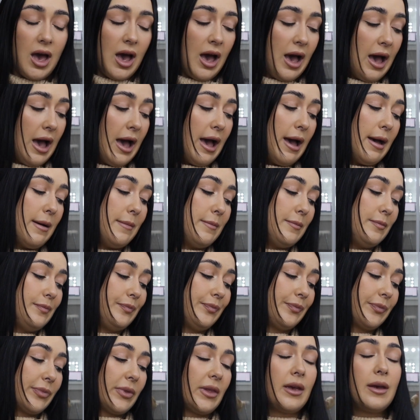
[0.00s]

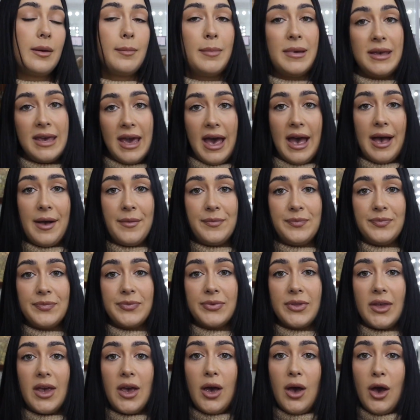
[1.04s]
But yeah,
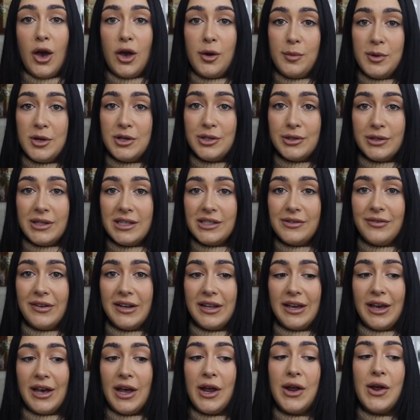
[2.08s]
hope you enjoyed this
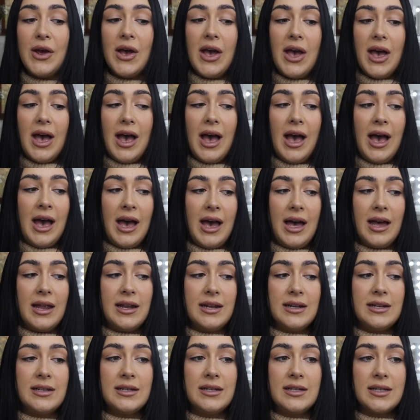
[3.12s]
video
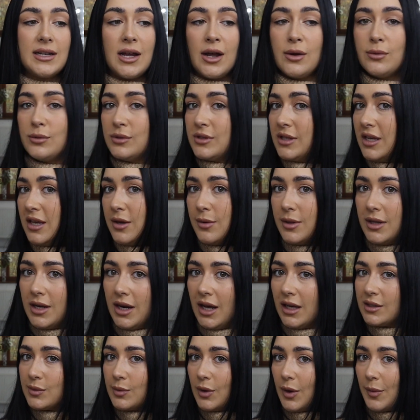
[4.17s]
and I will see you in the
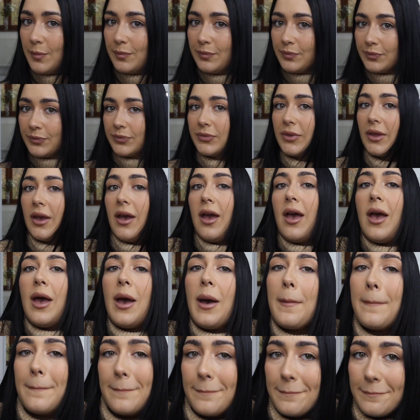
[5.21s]
next one.
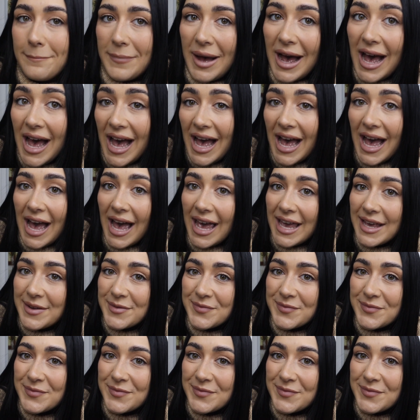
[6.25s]
Bye.